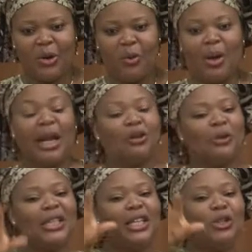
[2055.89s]
What are
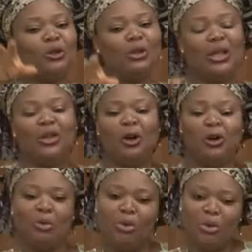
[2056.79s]
those issues in your
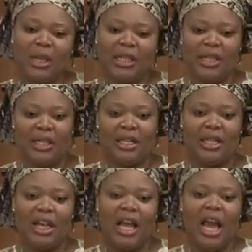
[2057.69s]
communities?
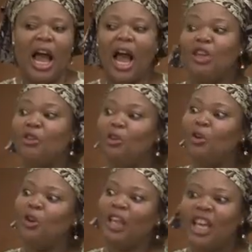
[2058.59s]
Are you
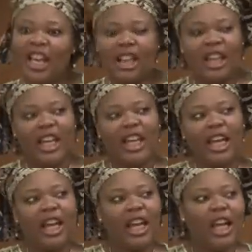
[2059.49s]
looking and
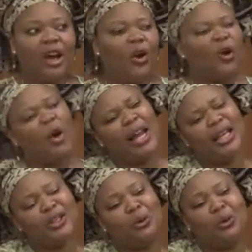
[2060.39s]
thinking, oh, I
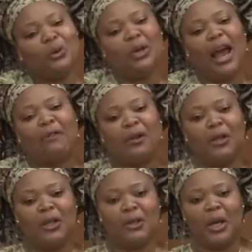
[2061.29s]
need to go to
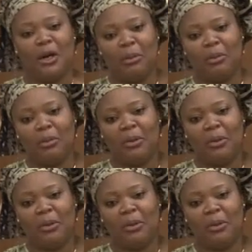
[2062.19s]
Africa to help?